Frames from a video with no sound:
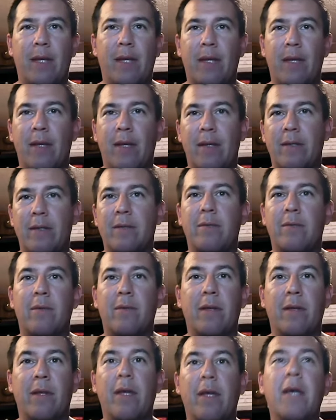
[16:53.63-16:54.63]
It is,
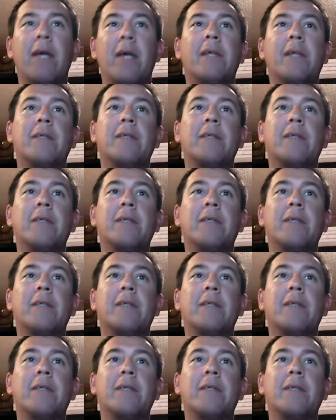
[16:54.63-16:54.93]
really.